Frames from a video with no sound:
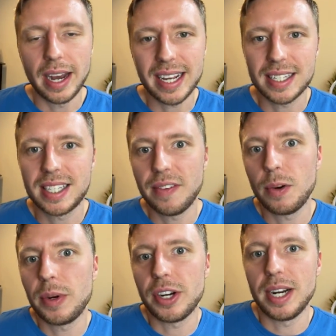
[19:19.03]
it's
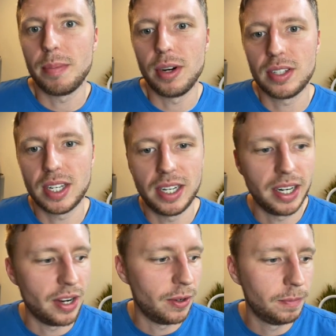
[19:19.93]
different when you're in person,
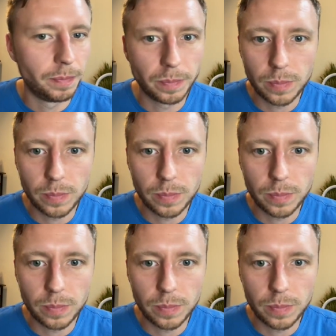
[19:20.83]
you know?